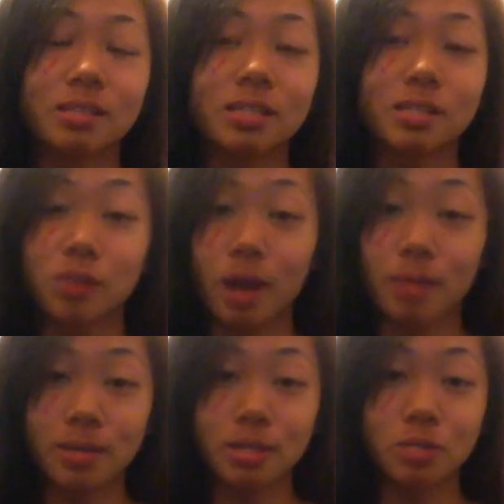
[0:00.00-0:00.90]

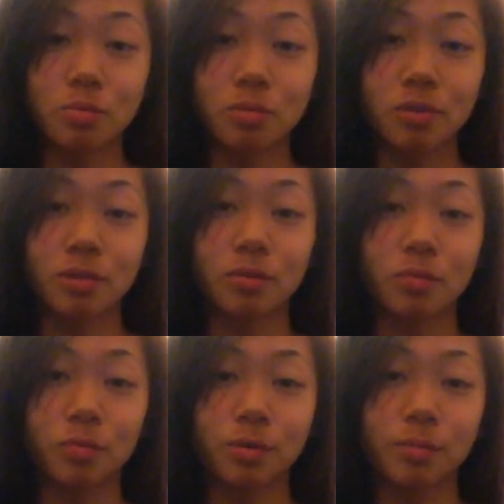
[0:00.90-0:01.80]
describing each movement
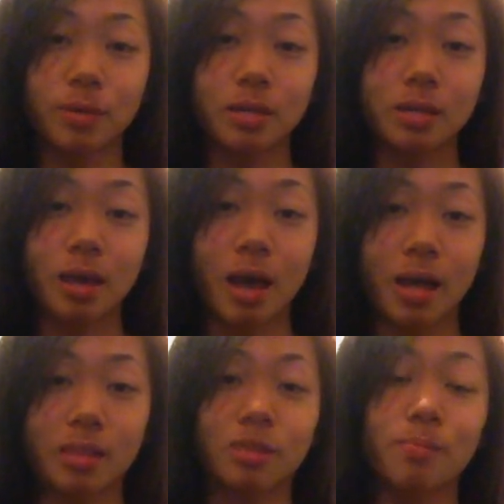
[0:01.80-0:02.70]
will be
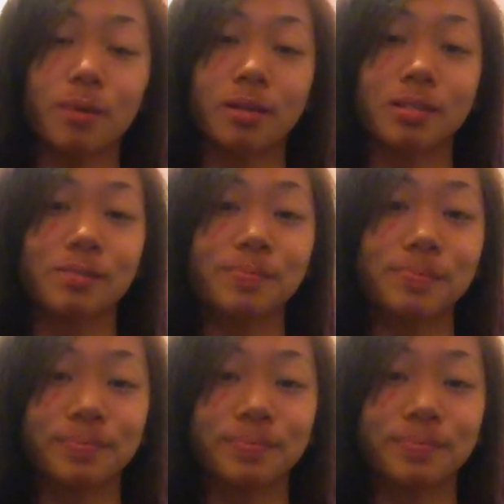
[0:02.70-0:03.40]
at the bottom.